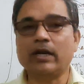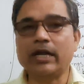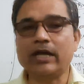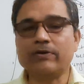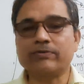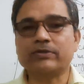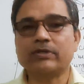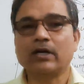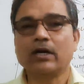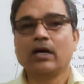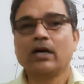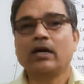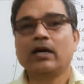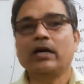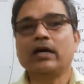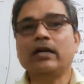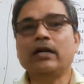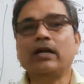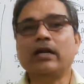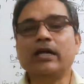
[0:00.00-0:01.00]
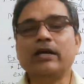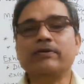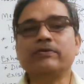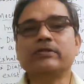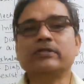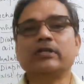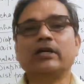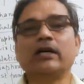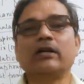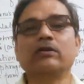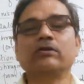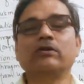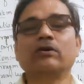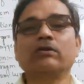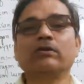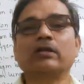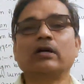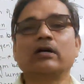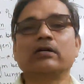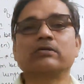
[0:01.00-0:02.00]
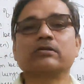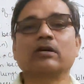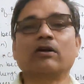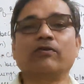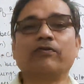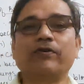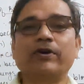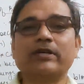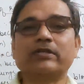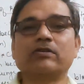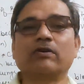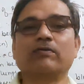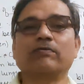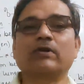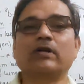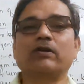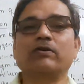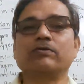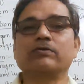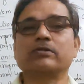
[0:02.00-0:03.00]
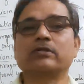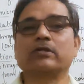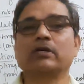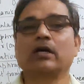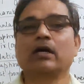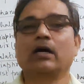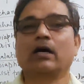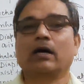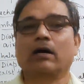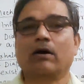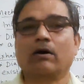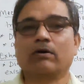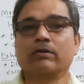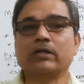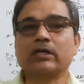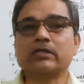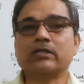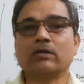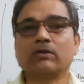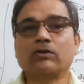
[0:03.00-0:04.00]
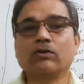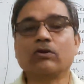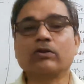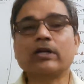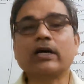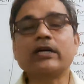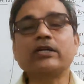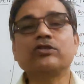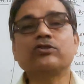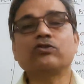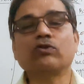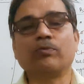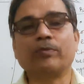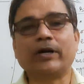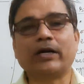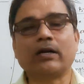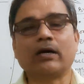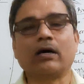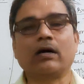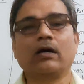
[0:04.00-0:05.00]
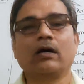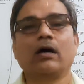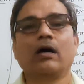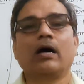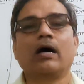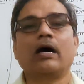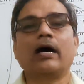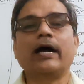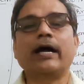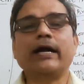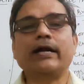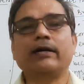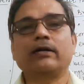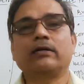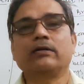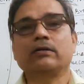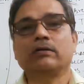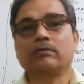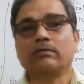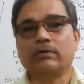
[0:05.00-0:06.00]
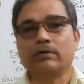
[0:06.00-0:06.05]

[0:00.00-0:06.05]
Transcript: leaves there is on the surface of the leaves, through the stomata, and